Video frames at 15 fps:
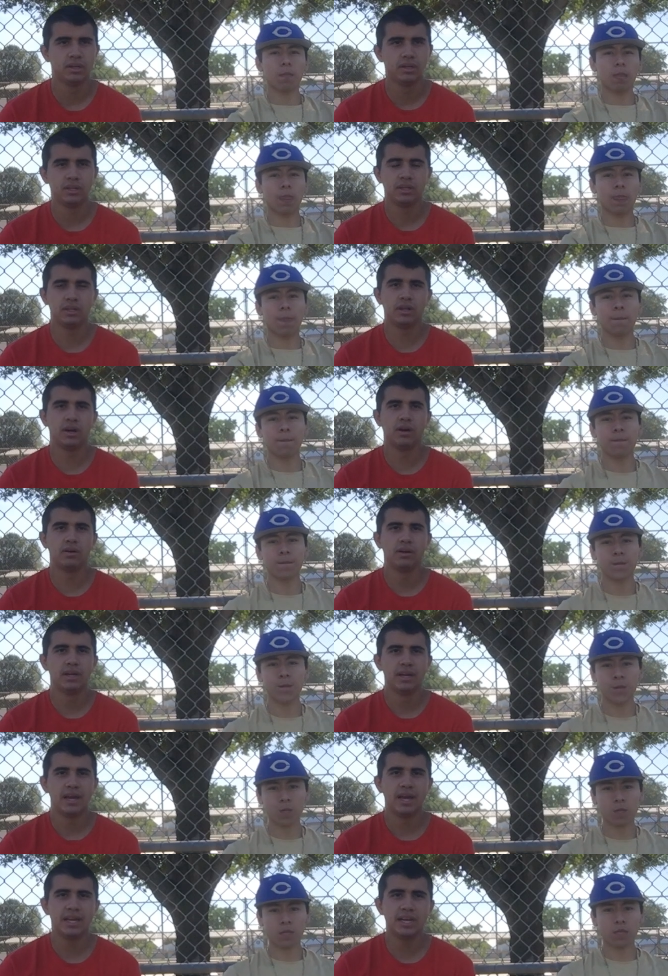Speaker 1: you know.
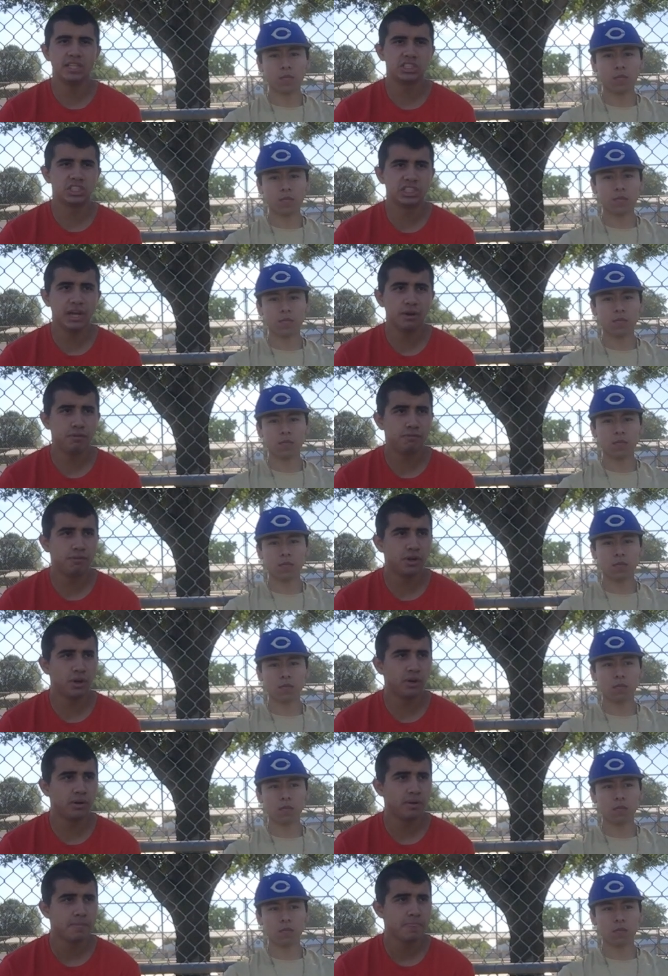And then in center
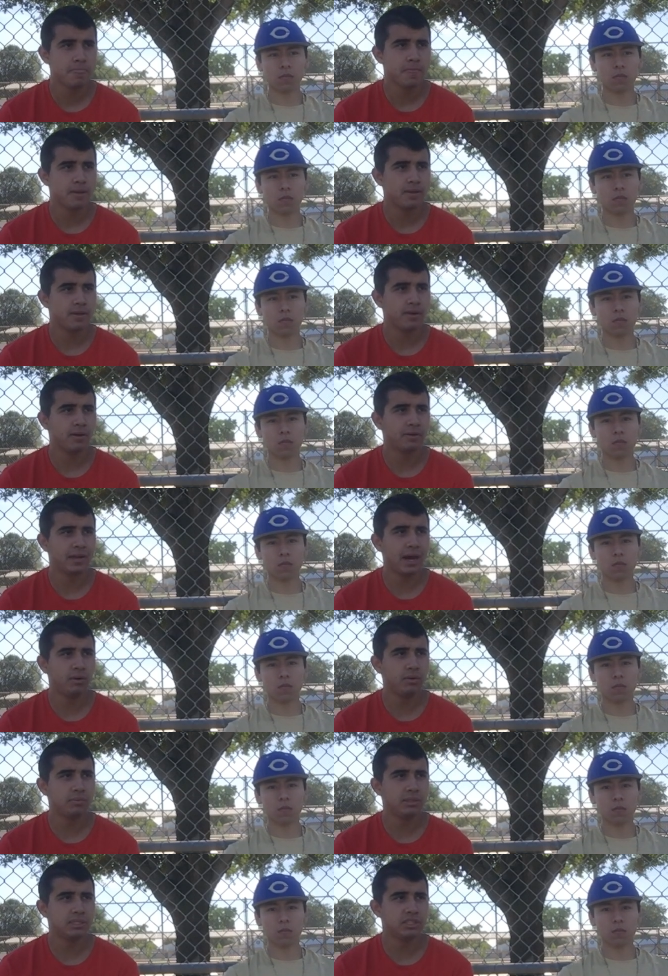field, you know that
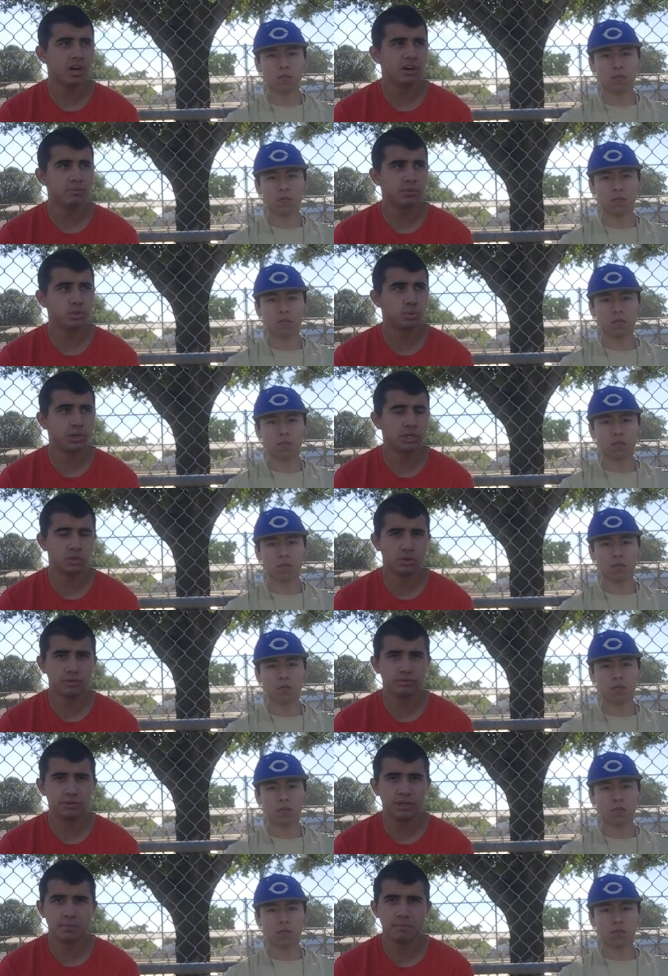would be tough between
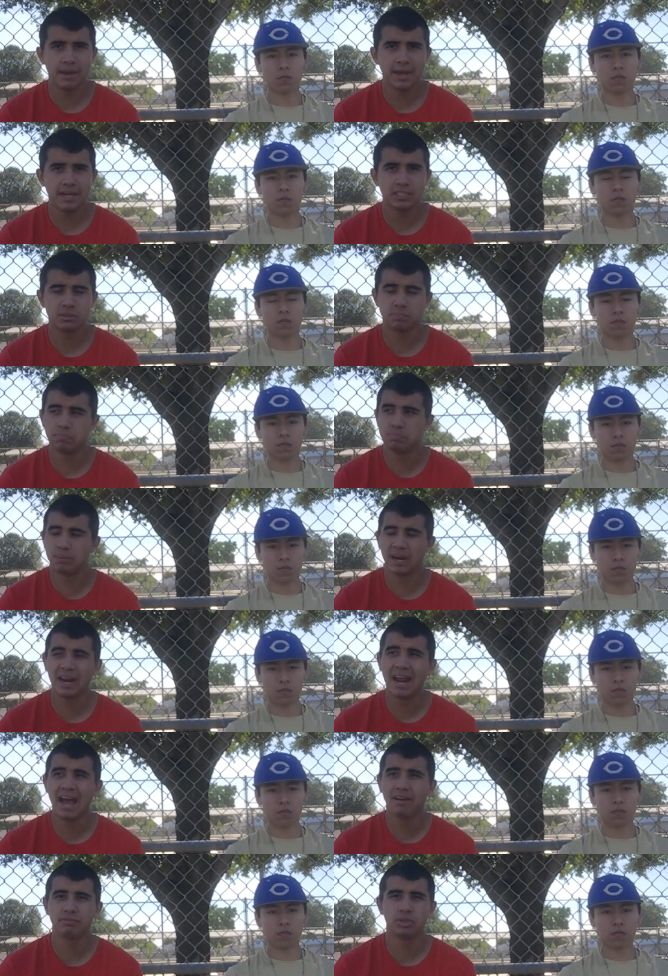Griffey and Mays, but I'd
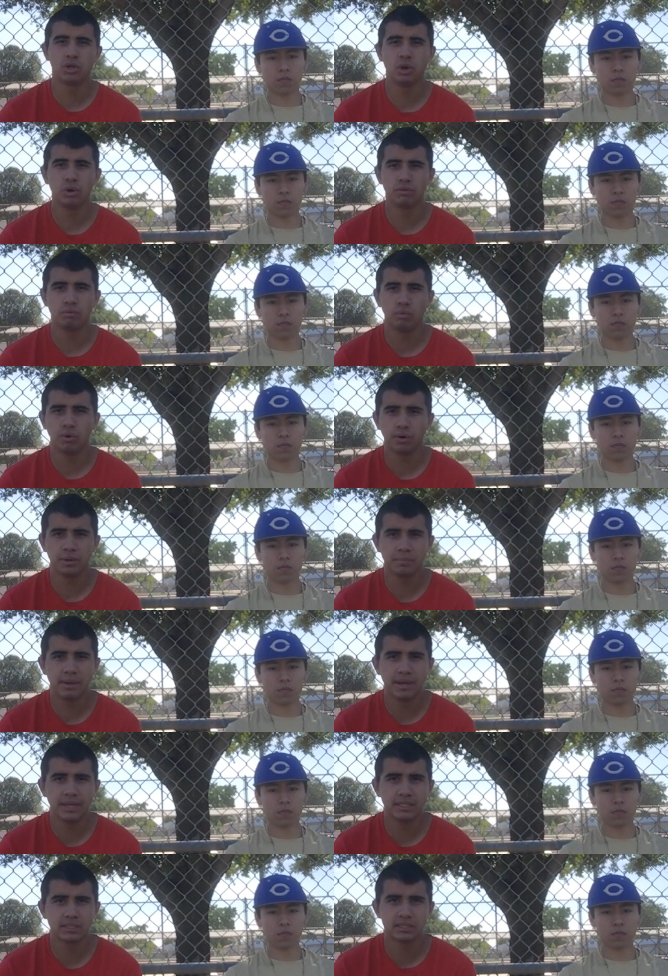have to go with Roy
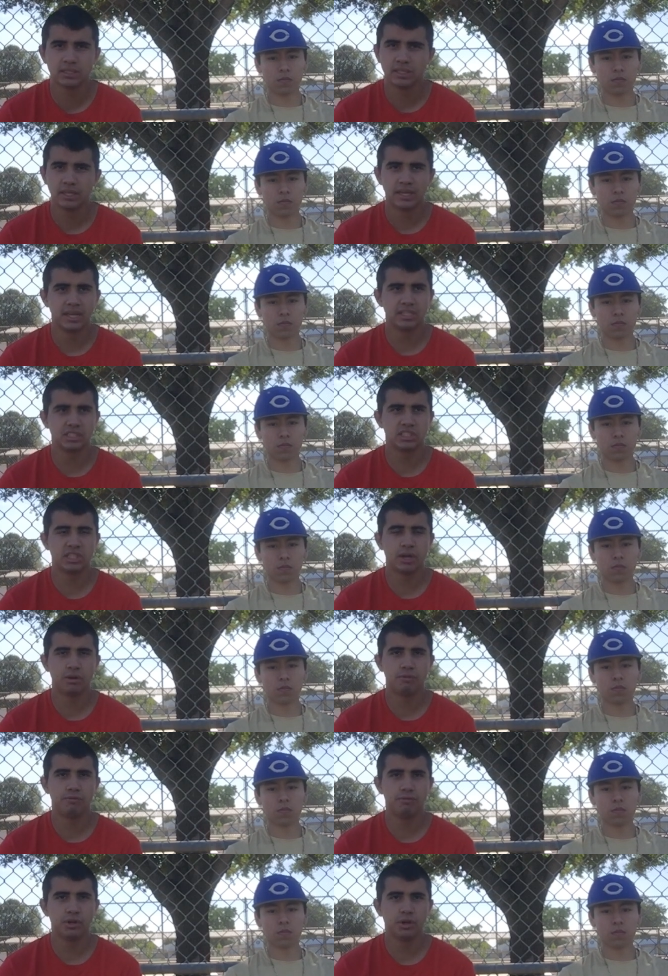Mays in center
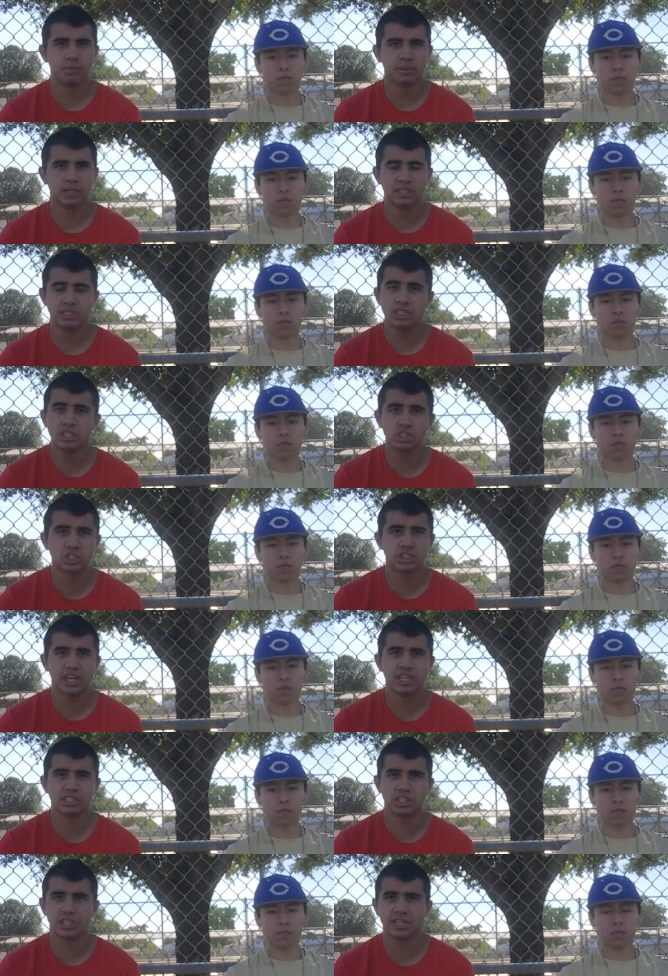field because he just
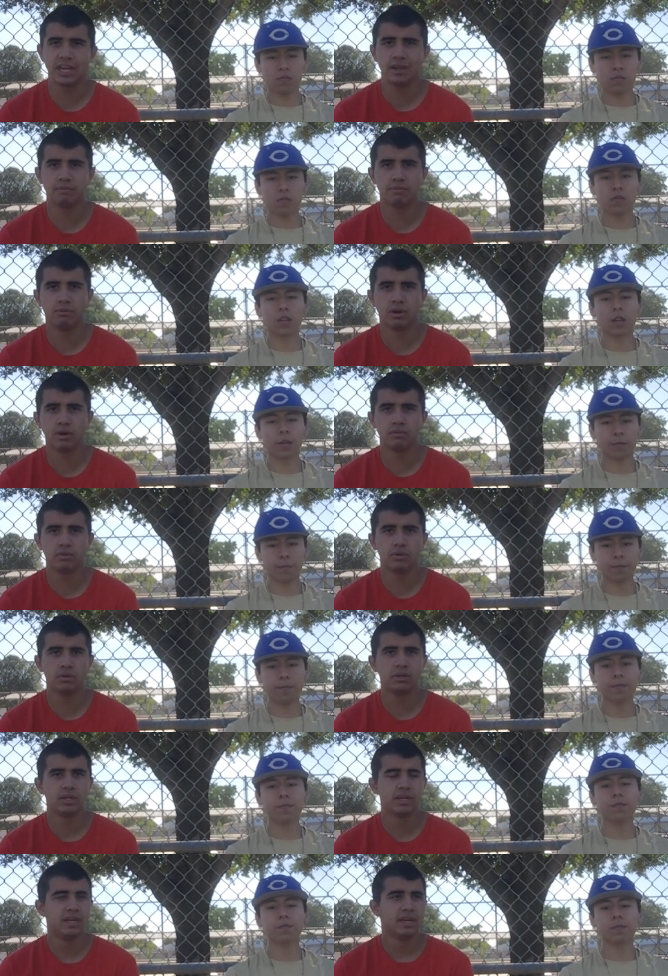changed the game forever. Yeah.
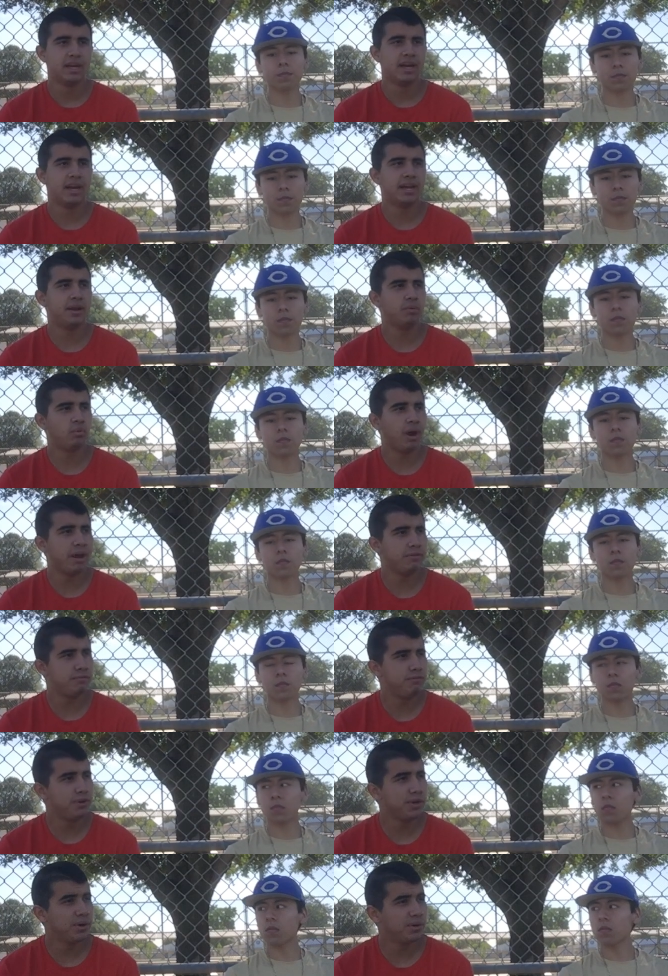And then right
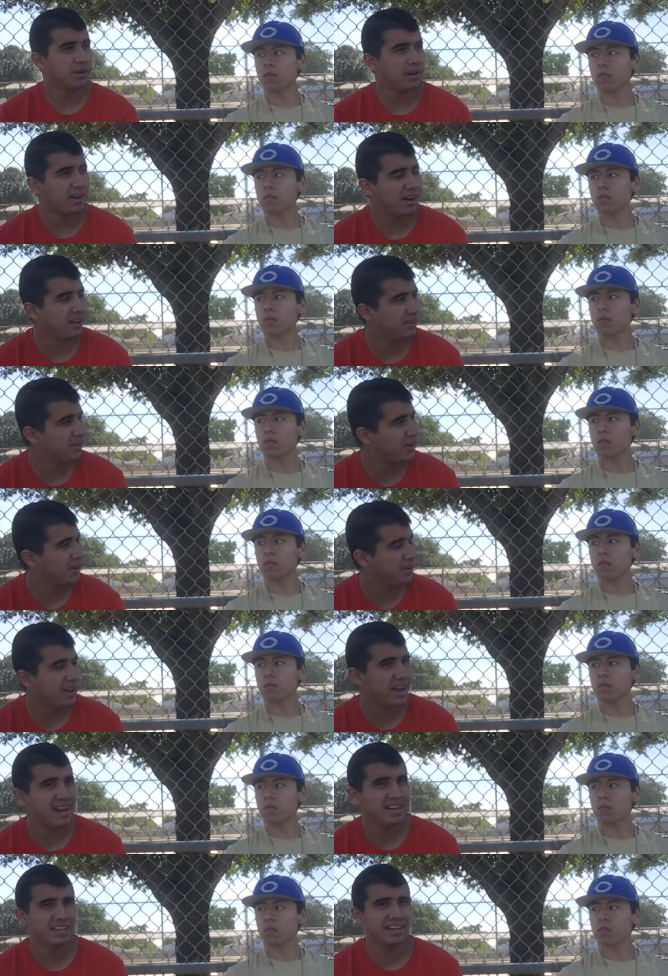field, I don't know,
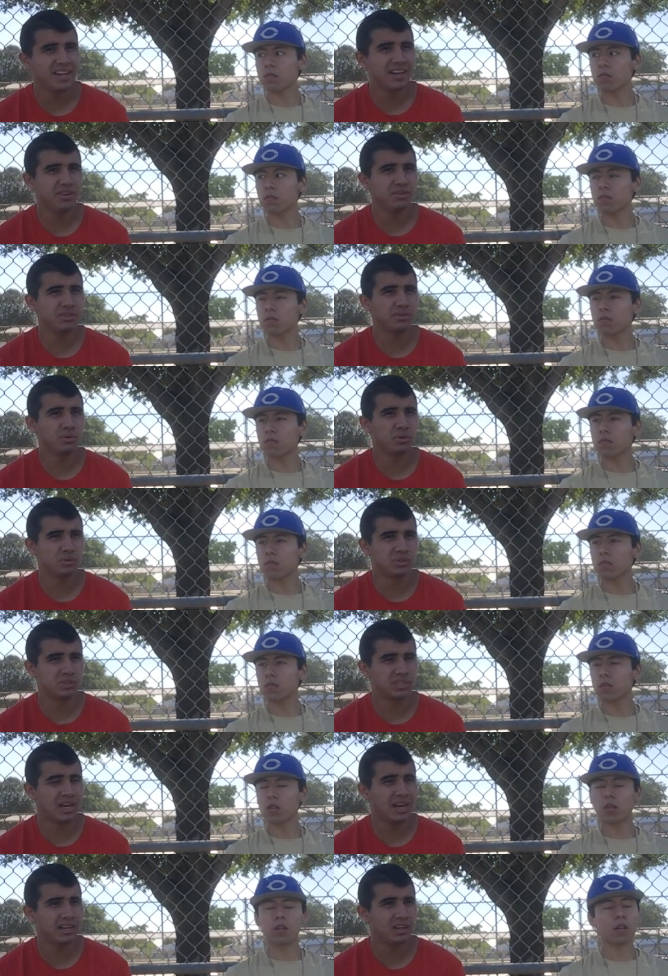Hank Aaron or
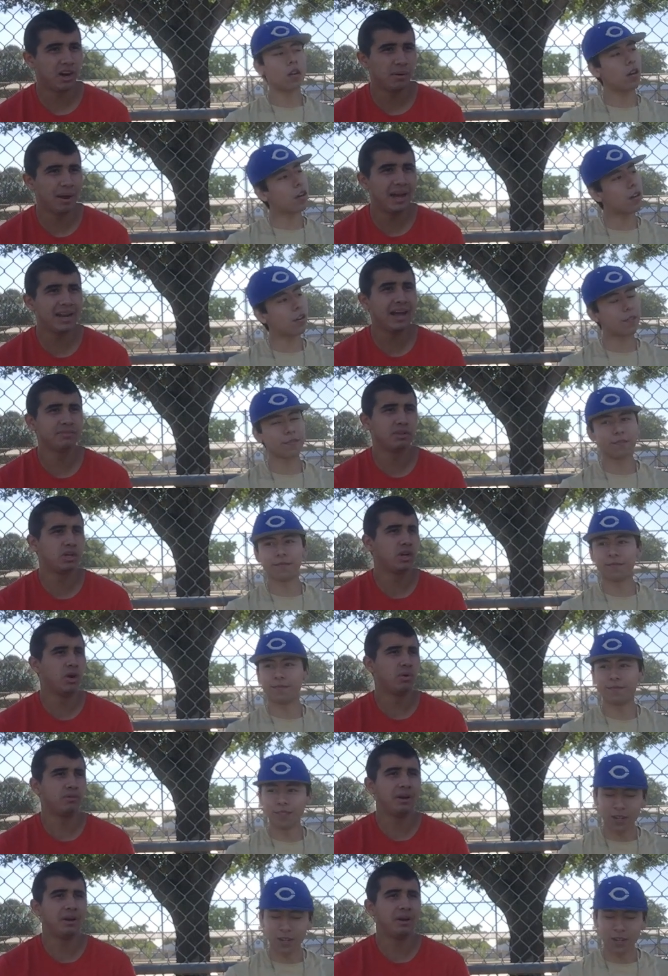Ty Cobb. Oh. I'd have to go with oh,